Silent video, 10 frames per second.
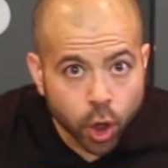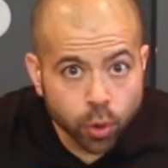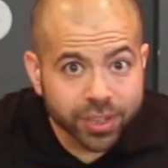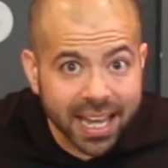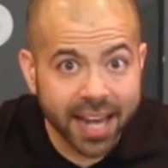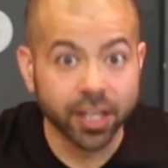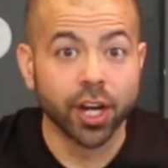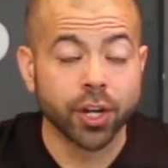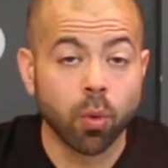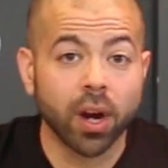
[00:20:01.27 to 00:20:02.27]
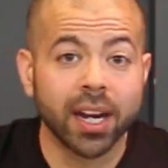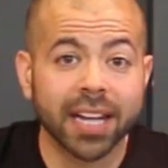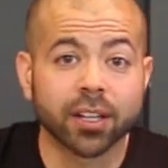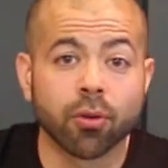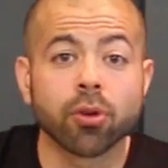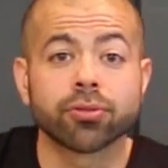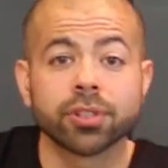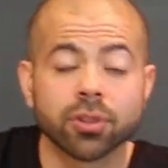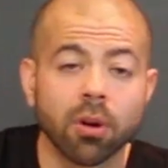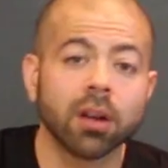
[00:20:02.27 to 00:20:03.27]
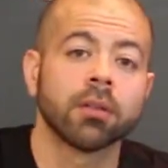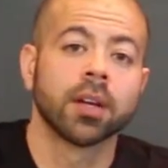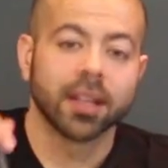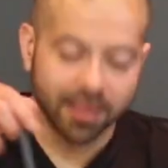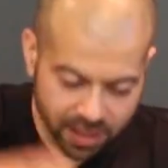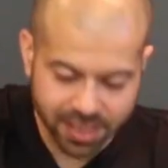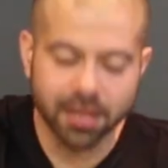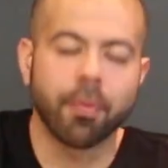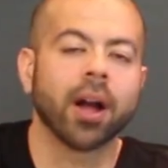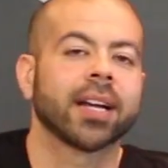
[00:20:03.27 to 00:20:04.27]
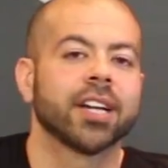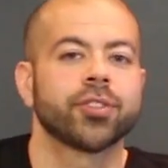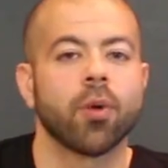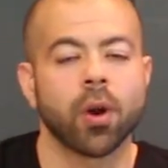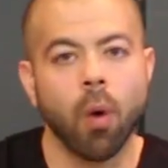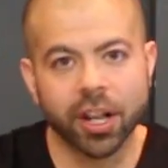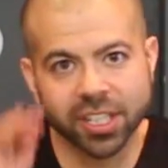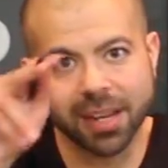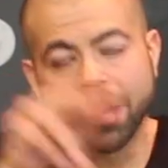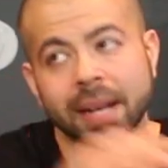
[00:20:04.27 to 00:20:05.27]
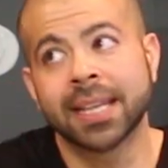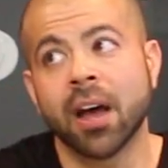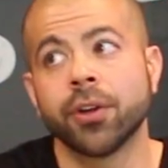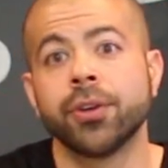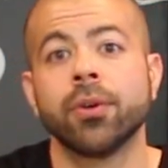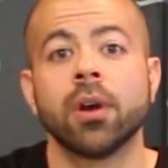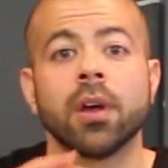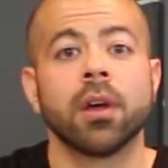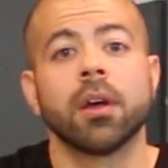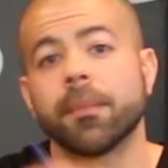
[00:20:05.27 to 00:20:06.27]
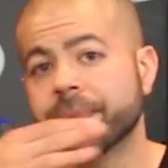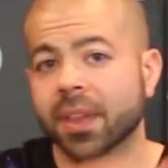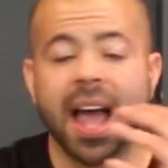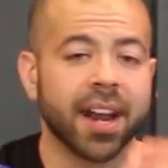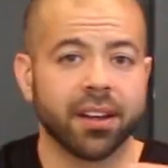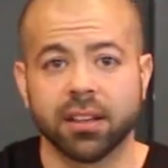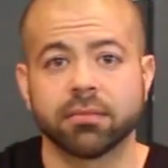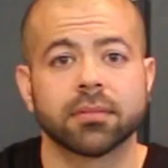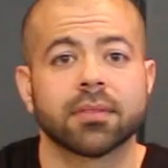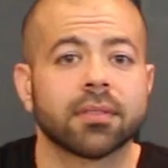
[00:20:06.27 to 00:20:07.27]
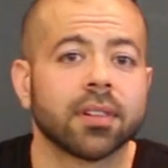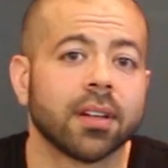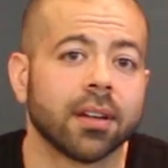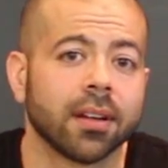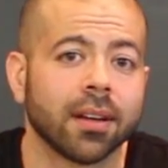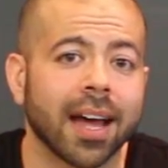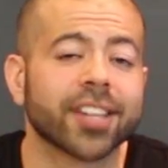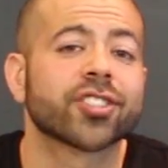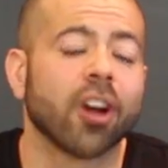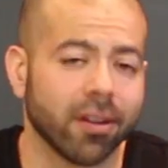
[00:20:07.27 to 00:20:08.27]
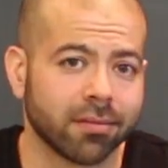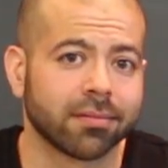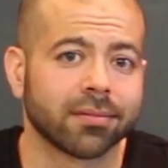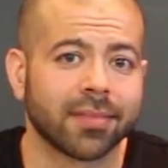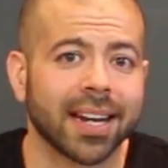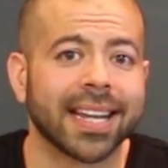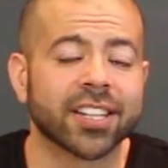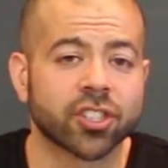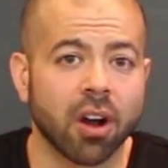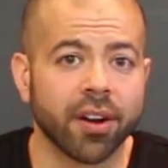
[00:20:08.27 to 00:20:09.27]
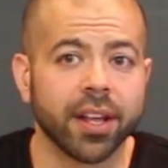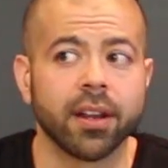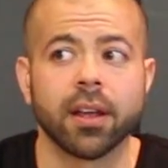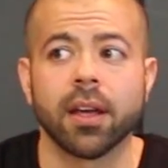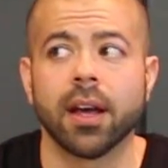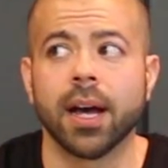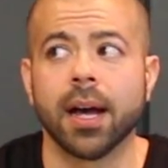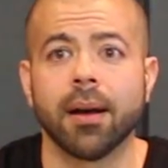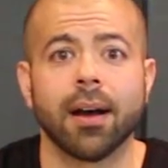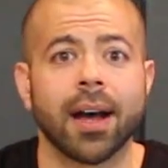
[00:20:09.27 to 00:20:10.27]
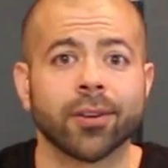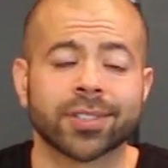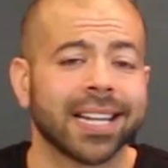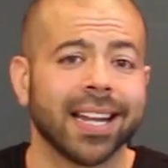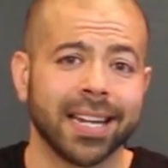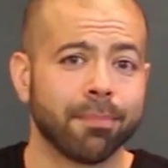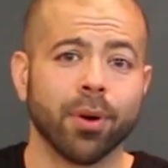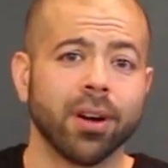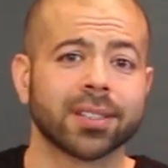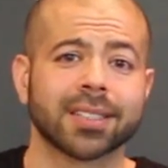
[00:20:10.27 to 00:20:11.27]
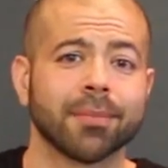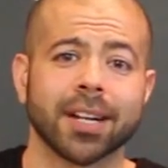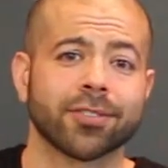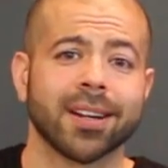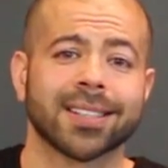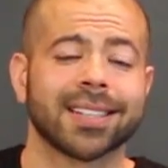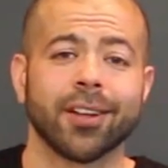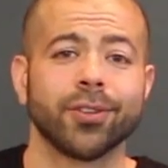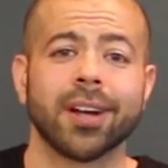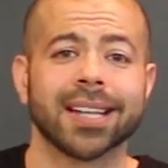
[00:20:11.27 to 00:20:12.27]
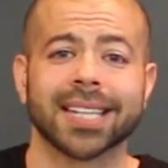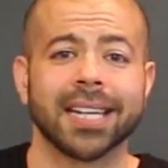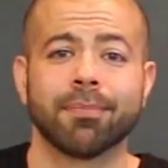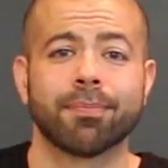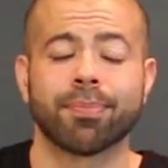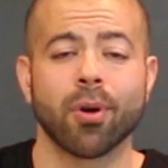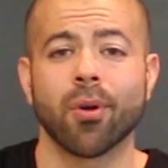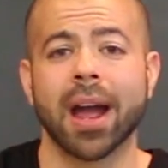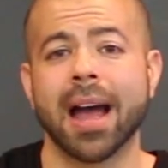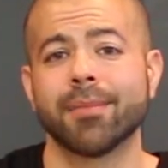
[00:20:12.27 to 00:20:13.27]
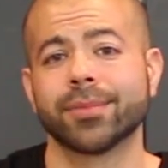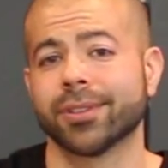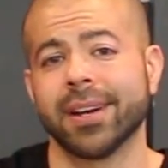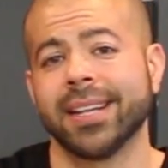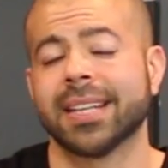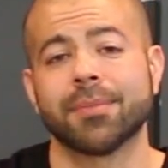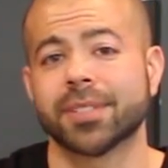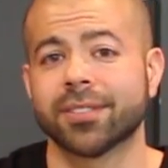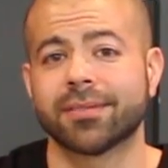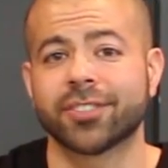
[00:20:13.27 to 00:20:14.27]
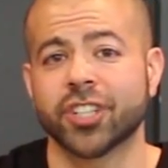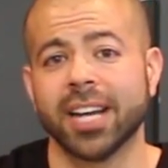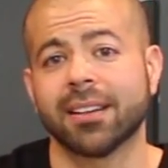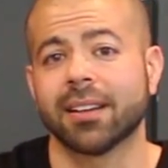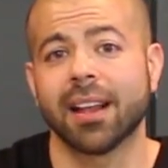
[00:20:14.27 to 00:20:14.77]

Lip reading: Goose egg, you're working at the grocery store. This is the podcast you want to watch, because I'm going to tell you how to start, how to get started. I don't sell any books. I'm not trying to sell you guys any programs or any types of shit.